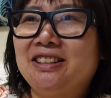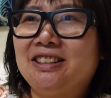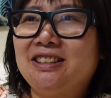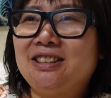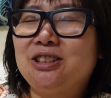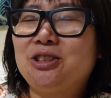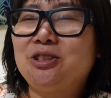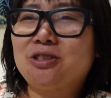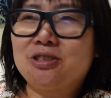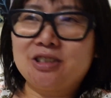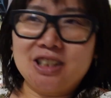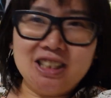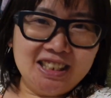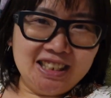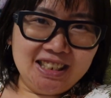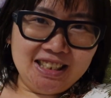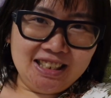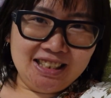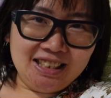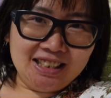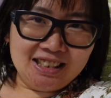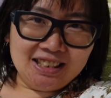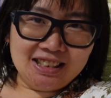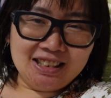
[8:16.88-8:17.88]
the
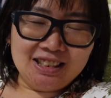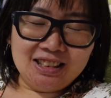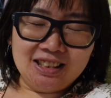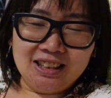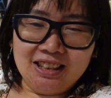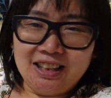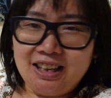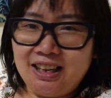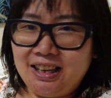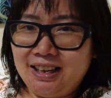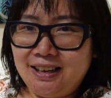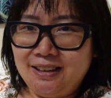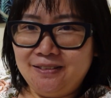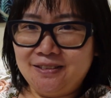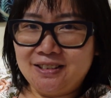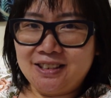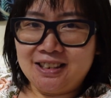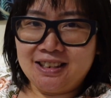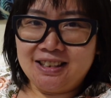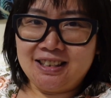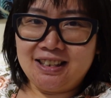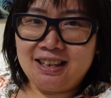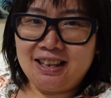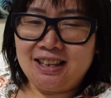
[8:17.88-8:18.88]
trees and leaves,
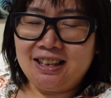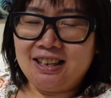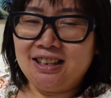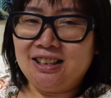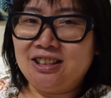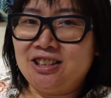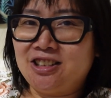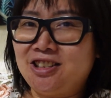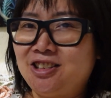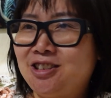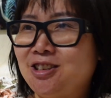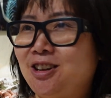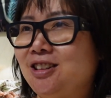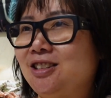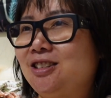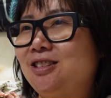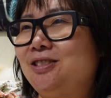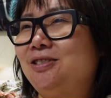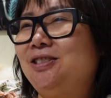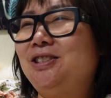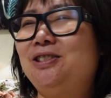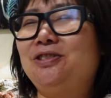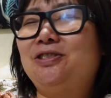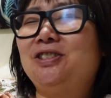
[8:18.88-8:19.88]
and taking
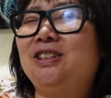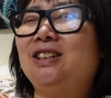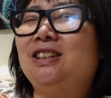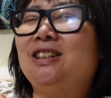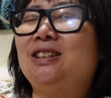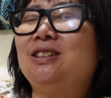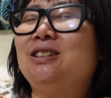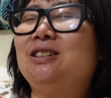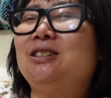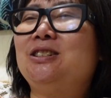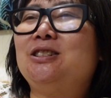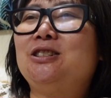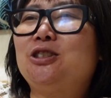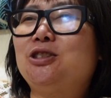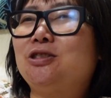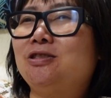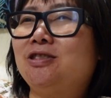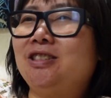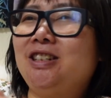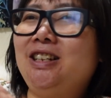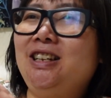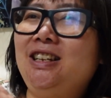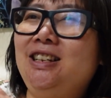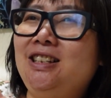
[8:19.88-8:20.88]
shots of different
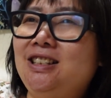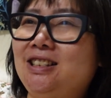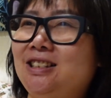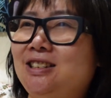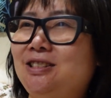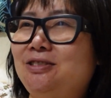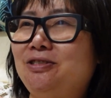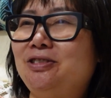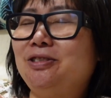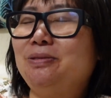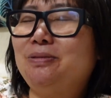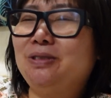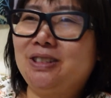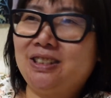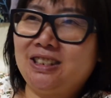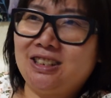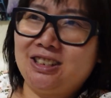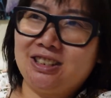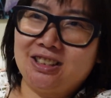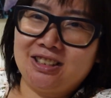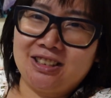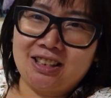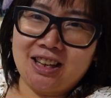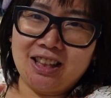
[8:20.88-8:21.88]
trees in different
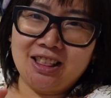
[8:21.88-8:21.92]
positions.